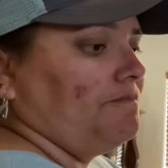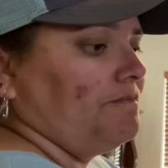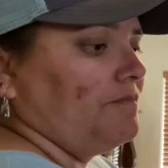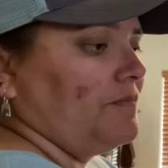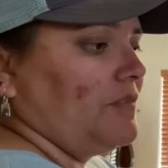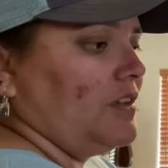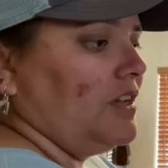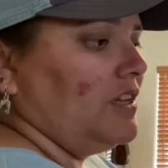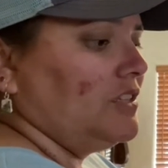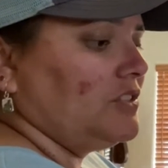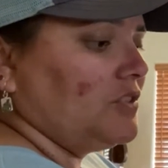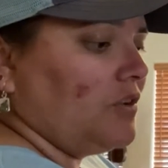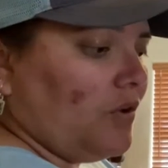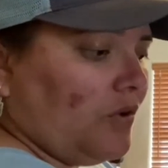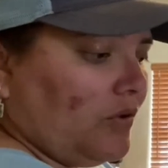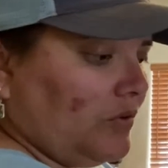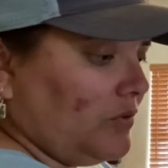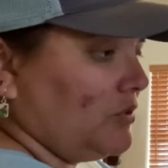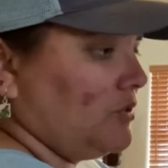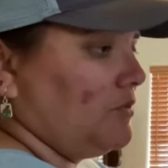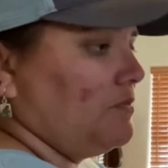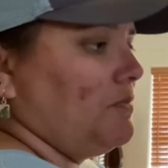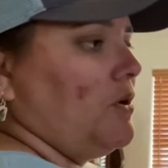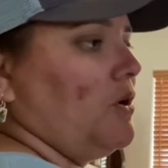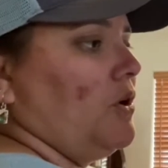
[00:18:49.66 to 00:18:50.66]
it's all
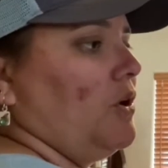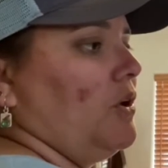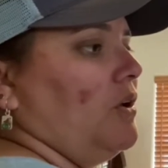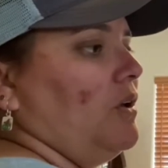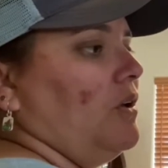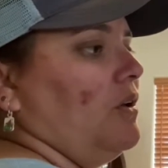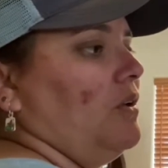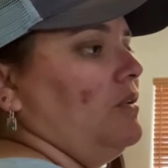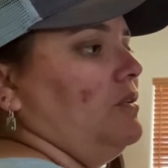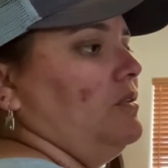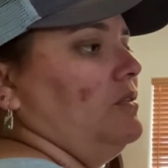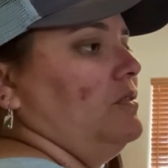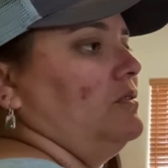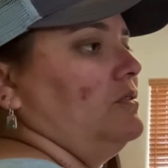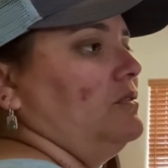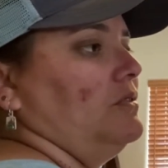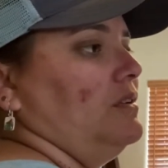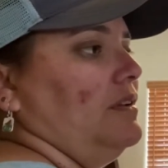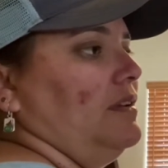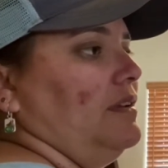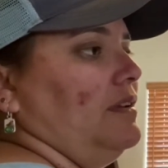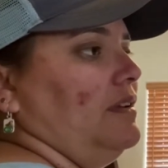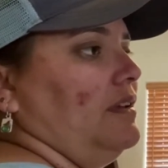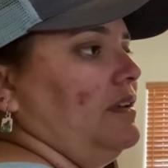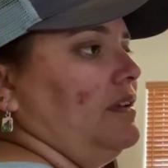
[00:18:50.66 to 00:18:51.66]
small,
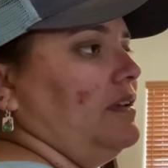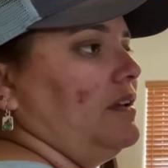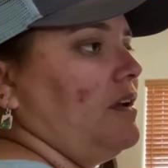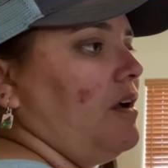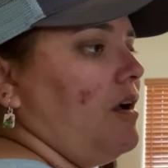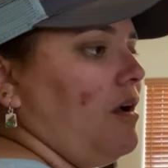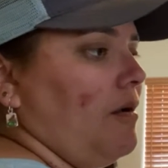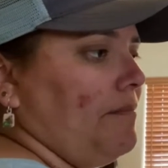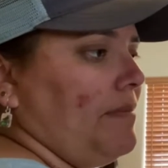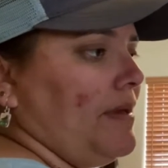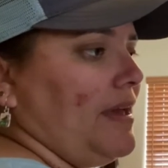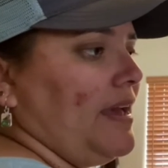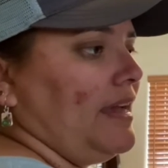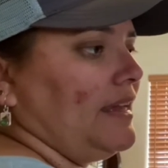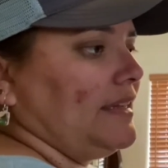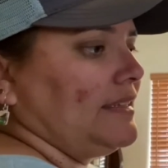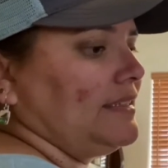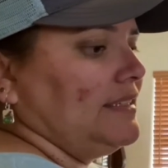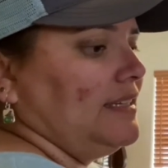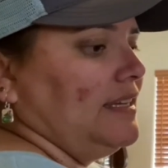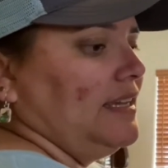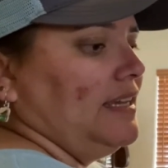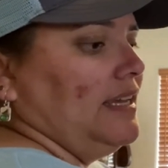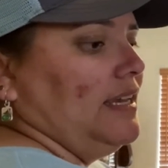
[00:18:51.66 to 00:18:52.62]
compact,